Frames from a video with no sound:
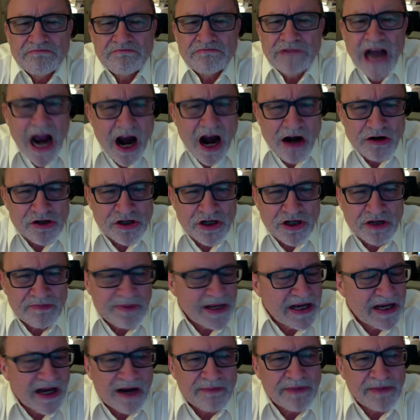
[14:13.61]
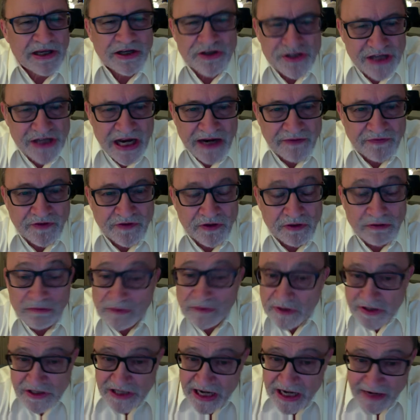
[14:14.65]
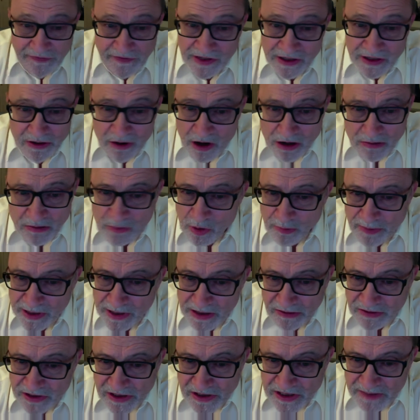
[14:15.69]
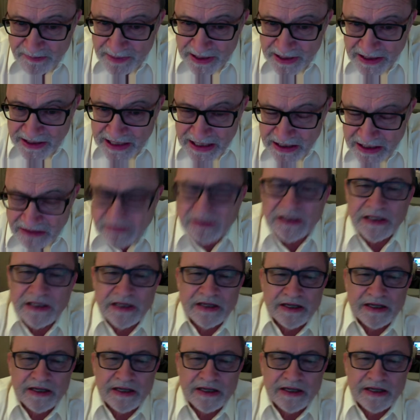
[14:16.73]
cars could be becoming safer. Safety in automobiles is a big deal.